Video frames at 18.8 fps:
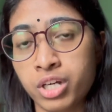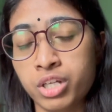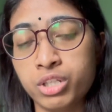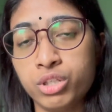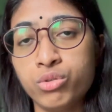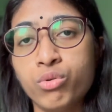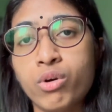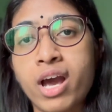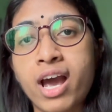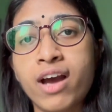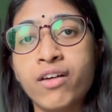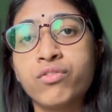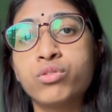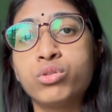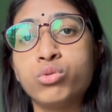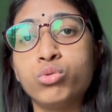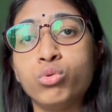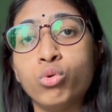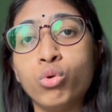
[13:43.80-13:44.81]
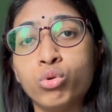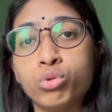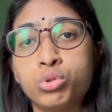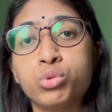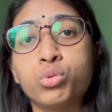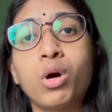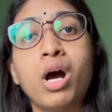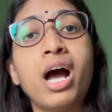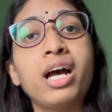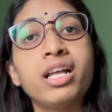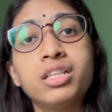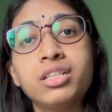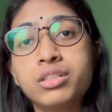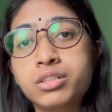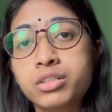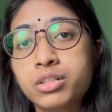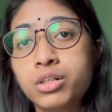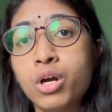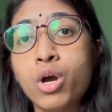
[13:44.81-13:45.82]
you have to go to
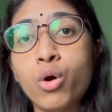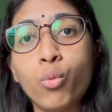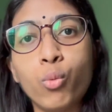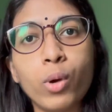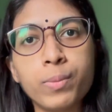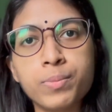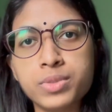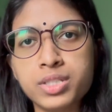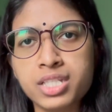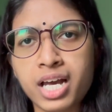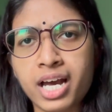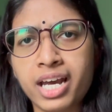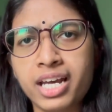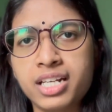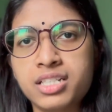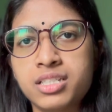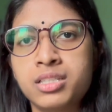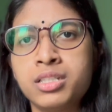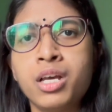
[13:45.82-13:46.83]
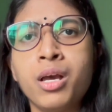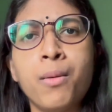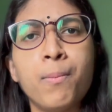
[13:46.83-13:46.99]
other websites,